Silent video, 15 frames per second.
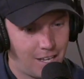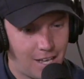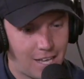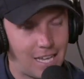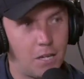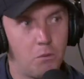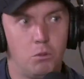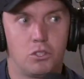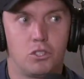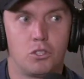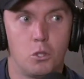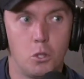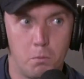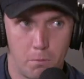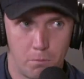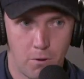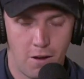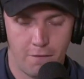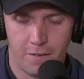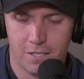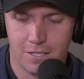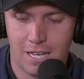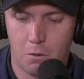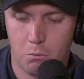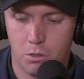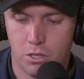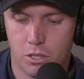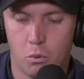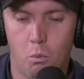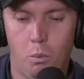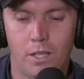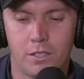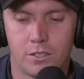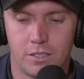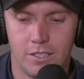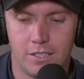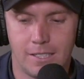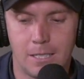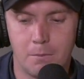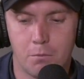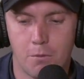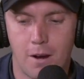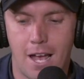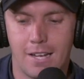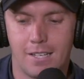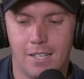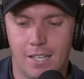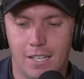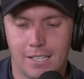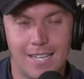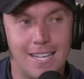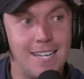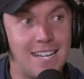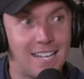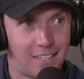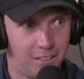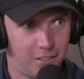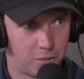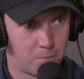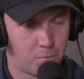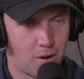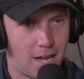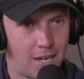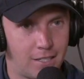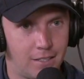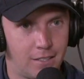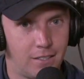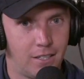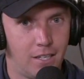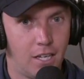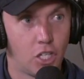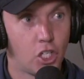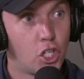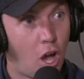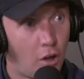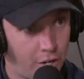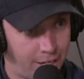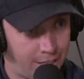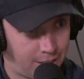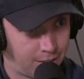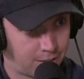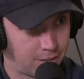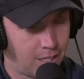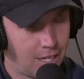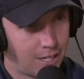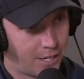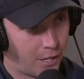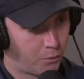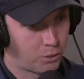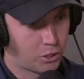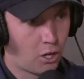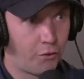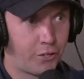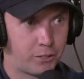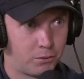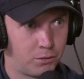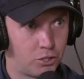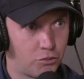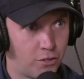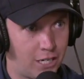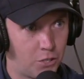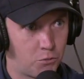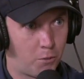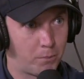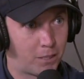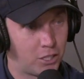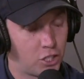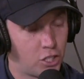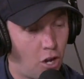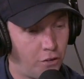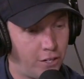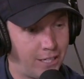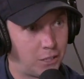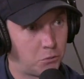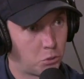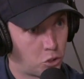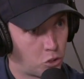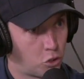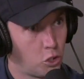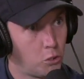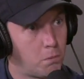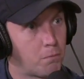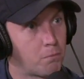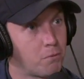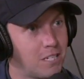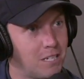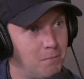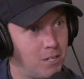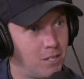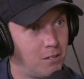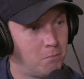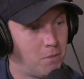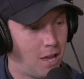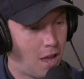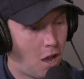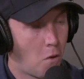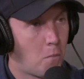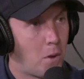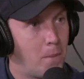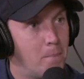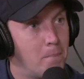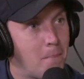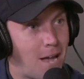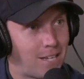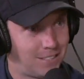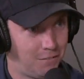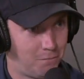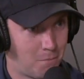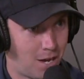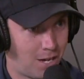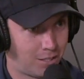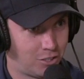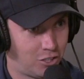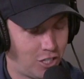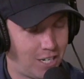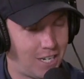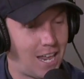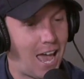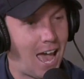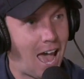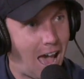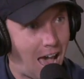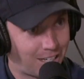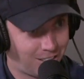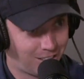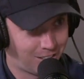it was super profits. That was your Wilson Deep Red, your Nicholas brand, Yonex. Now, Yonex was a strange one because Yonex was super premium with massive margin, and you